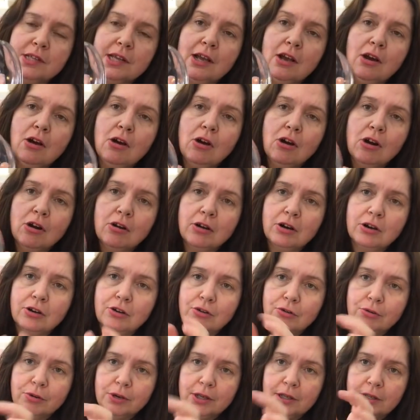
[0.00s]
They are
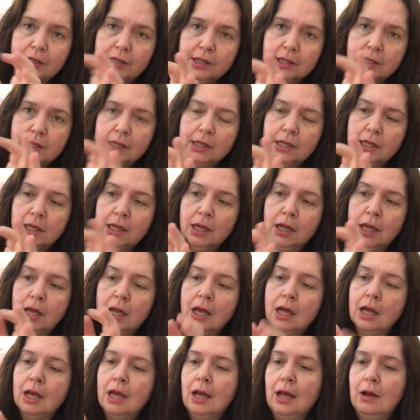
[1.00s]
acrylic.
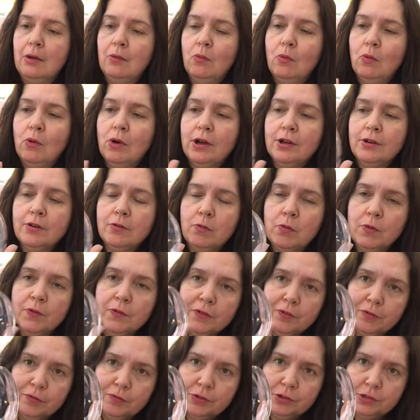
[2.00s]
What a
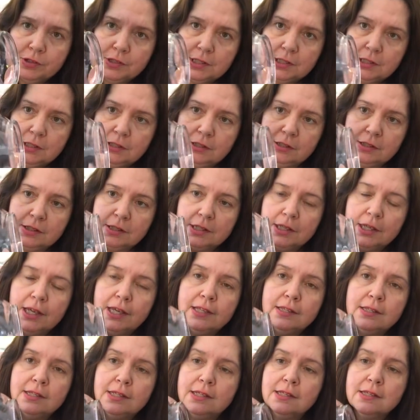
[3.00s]
wonderful deal to
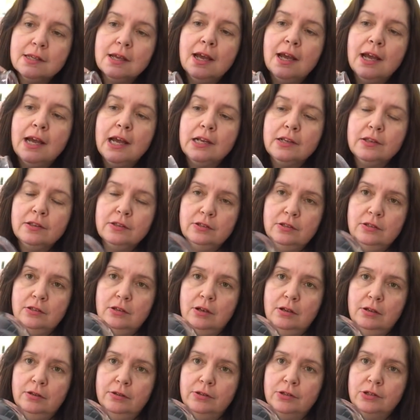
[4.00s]
get these at the
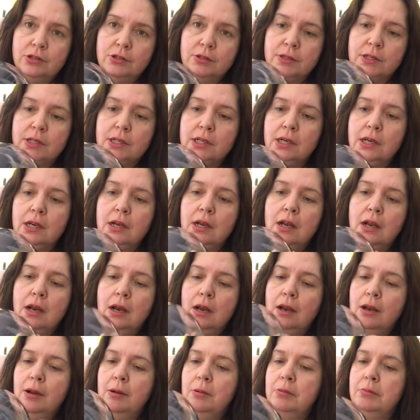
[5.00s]
Dollar Tree.
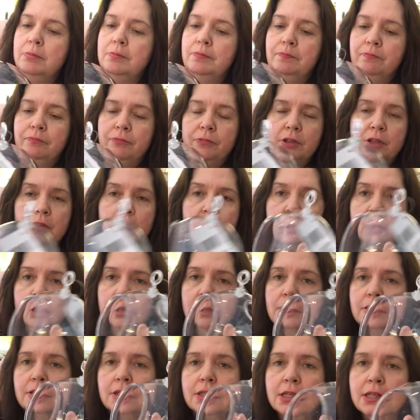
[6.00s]
Um,
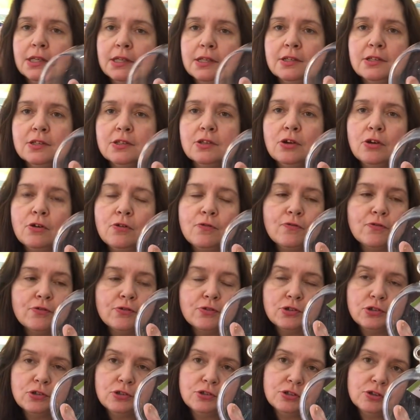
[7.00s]
these go
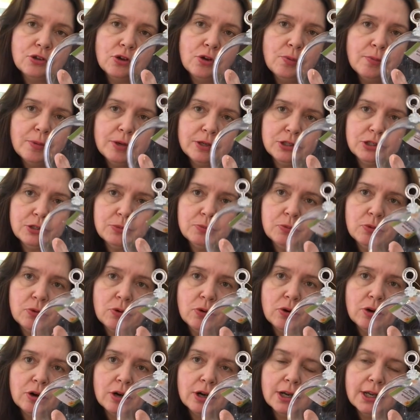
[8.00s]
for so much
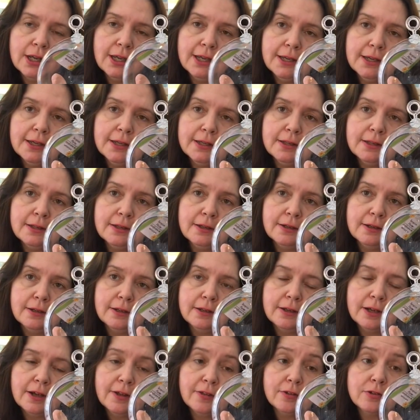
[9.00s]
more in
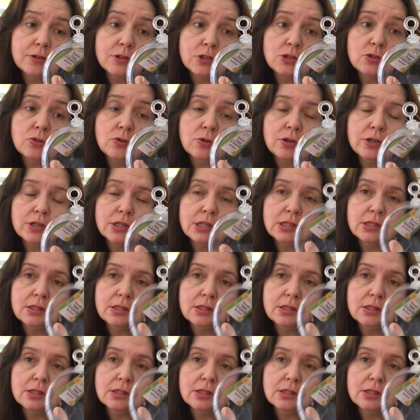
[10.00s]
uh, other stores.